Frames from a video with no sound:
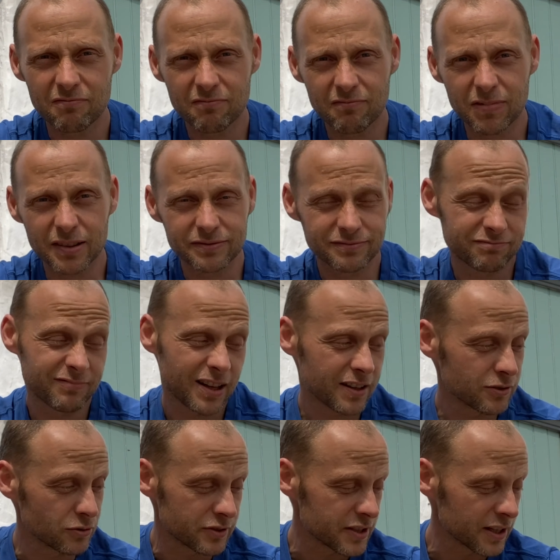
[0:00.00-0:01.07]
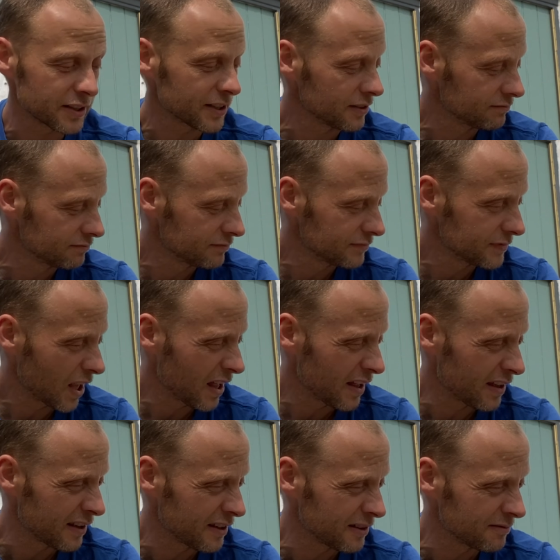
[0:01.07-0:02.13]
I couldn't tell you.
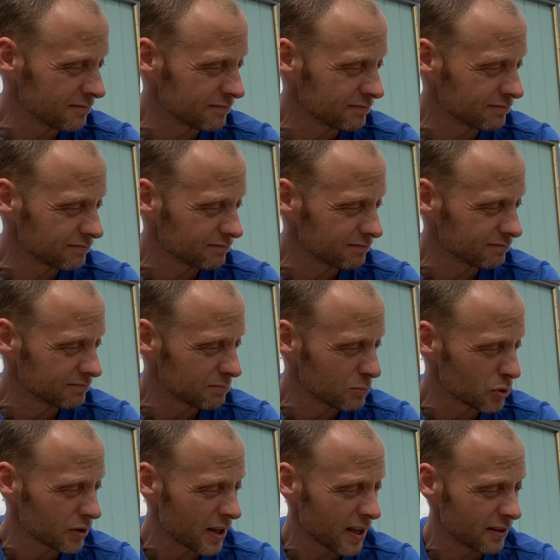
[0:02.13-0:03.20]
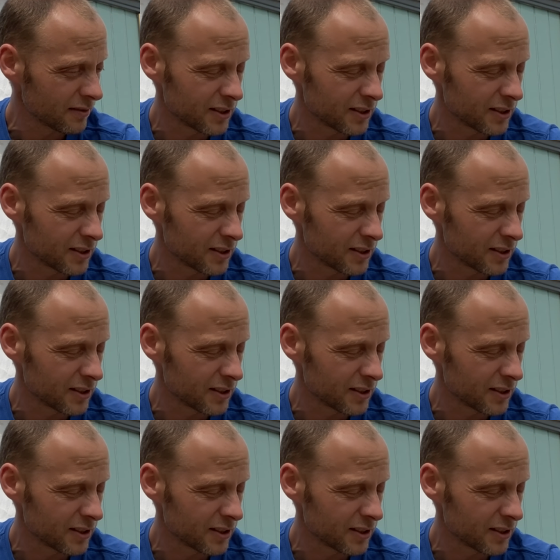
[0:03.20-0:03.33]
But yeah,